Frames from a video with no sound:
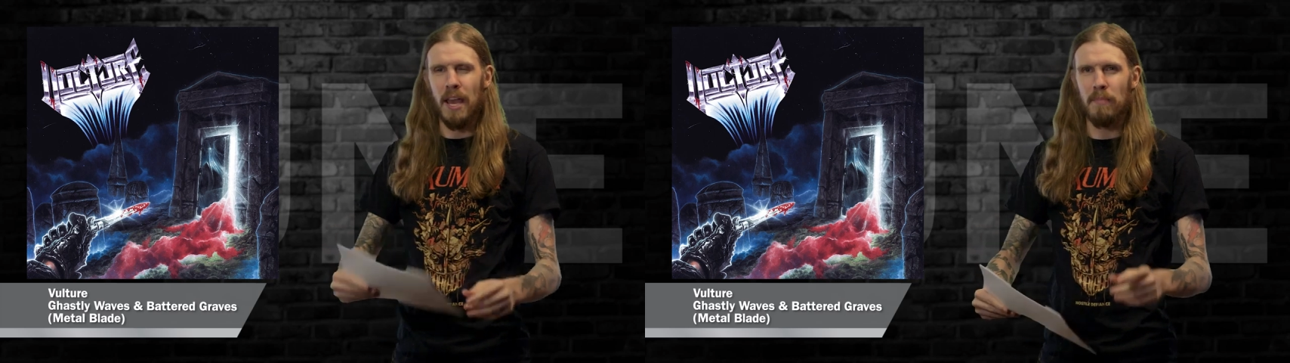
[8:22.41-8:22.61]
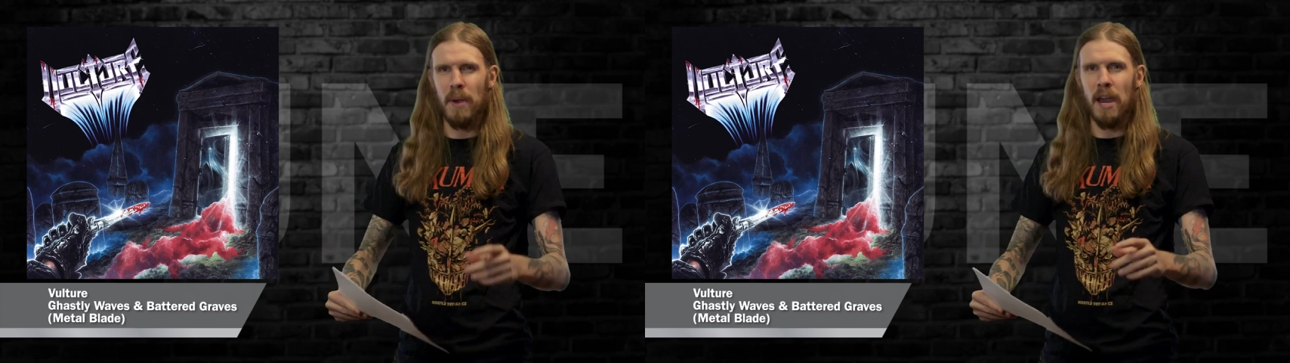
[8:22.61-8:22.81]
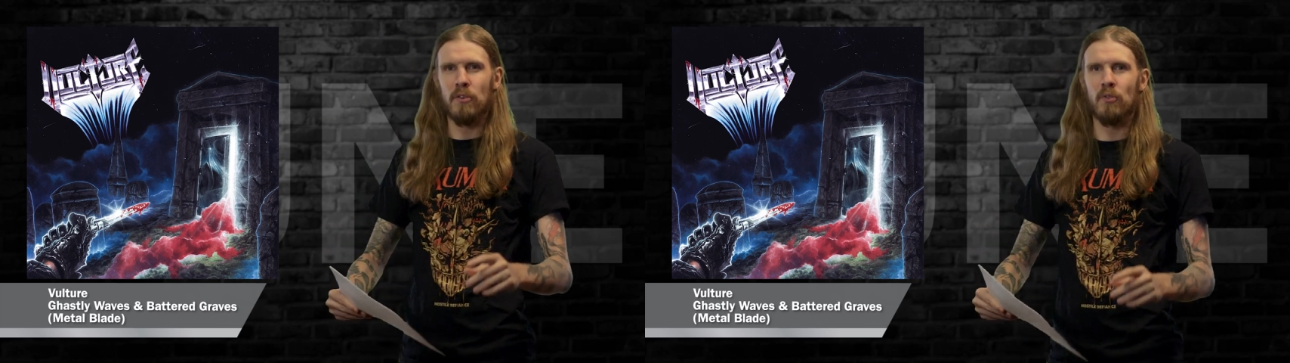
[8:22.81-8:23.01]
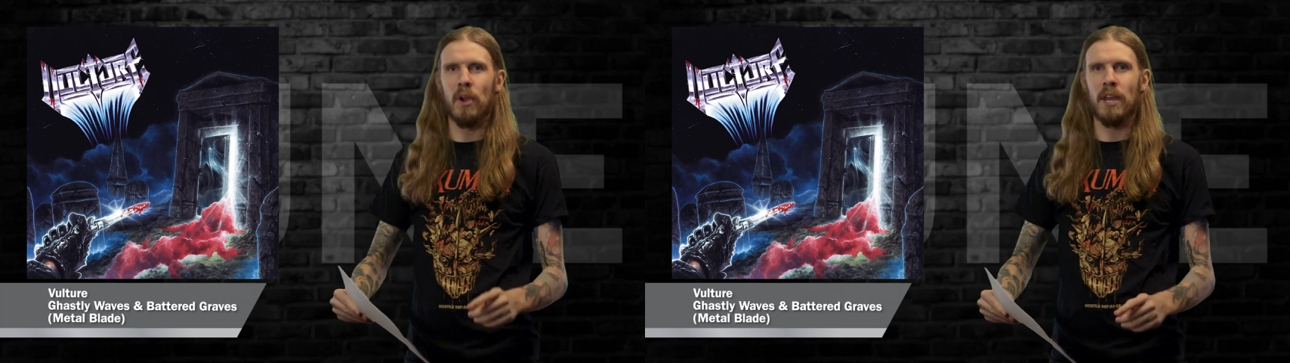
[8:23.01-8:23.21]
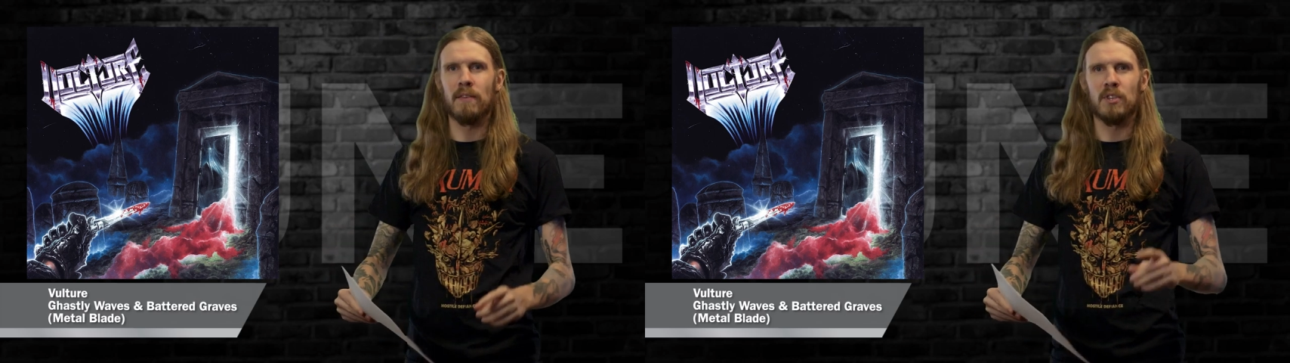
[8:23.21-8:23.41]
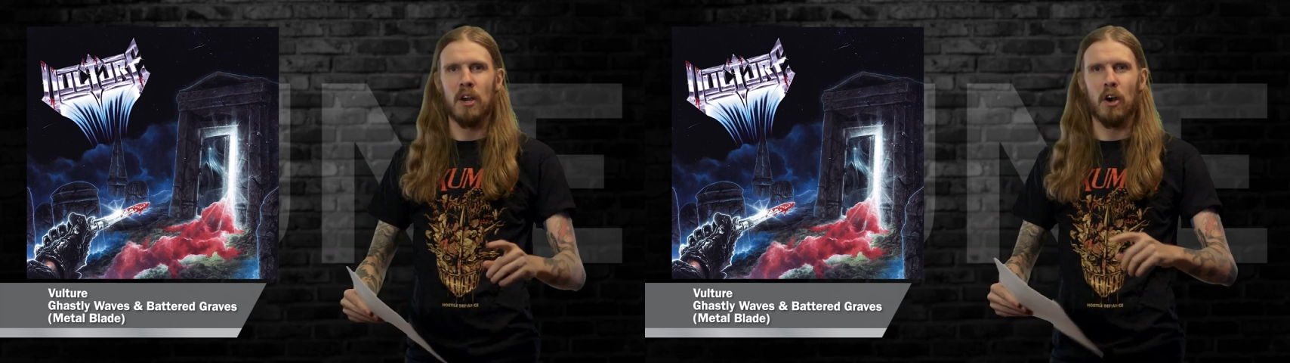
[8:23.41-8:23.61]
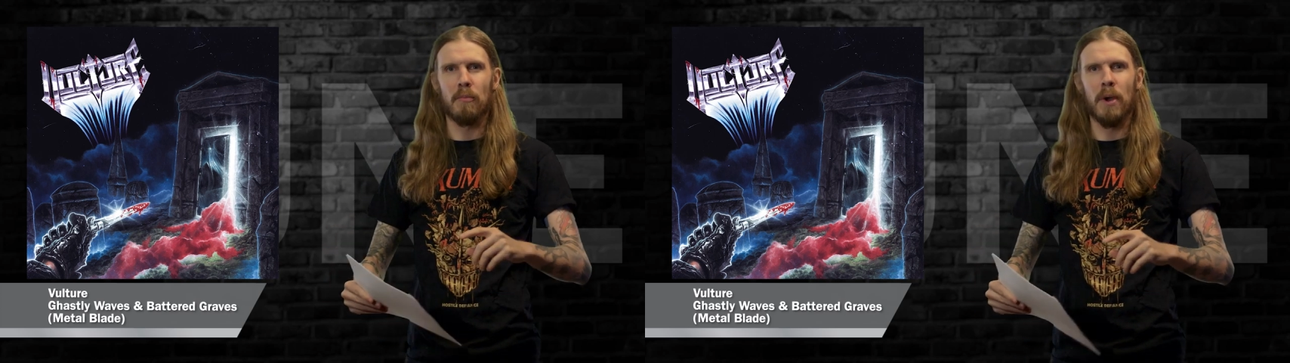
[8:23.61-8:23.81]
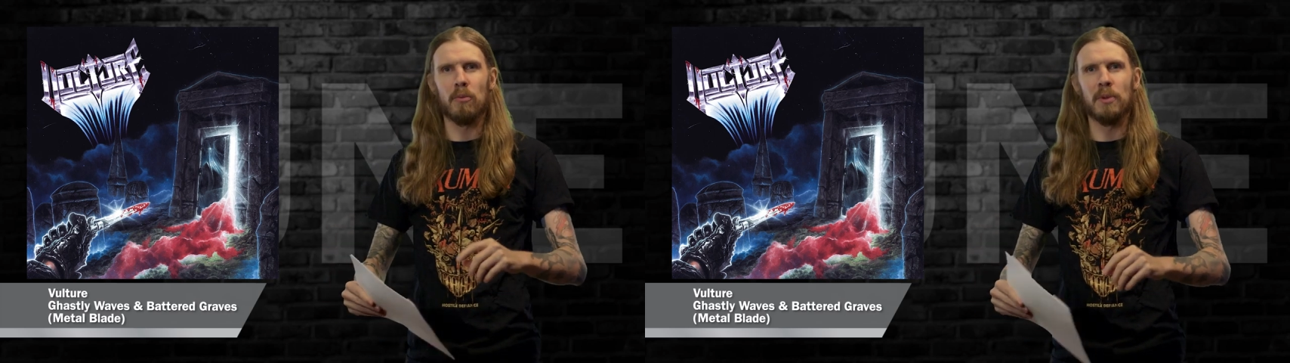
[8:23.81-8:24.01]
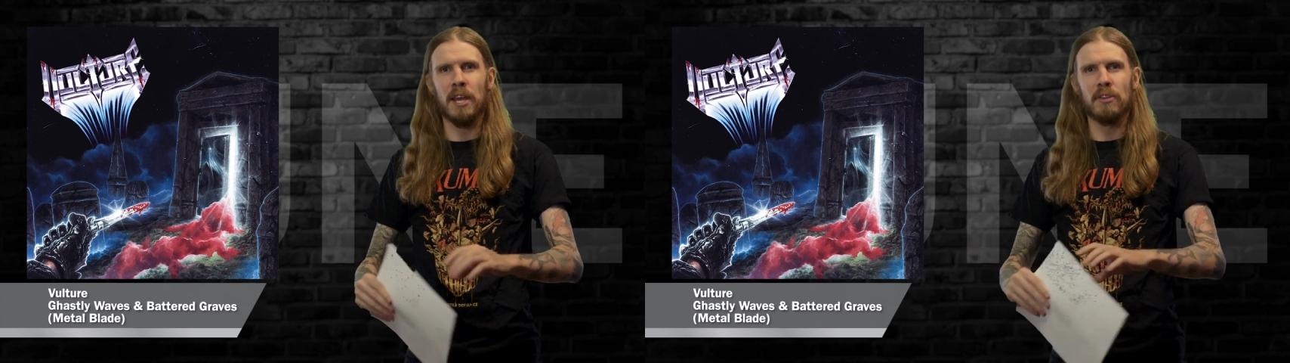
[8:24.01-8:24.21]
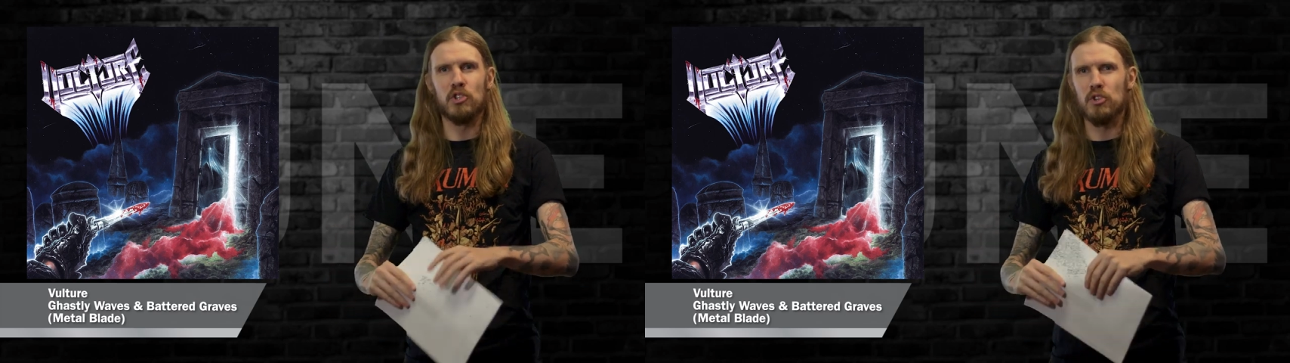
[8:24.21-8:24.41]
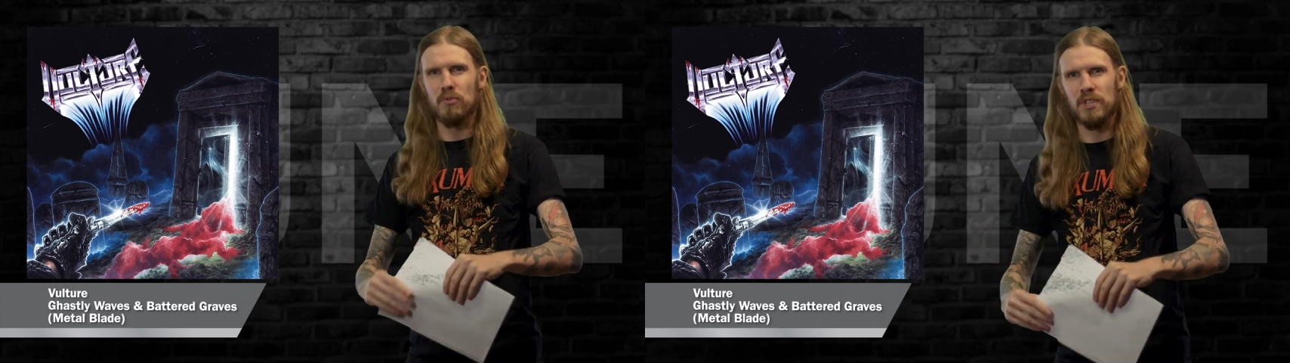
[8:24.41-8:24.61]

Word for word: and Battered Graves on Metal Blade June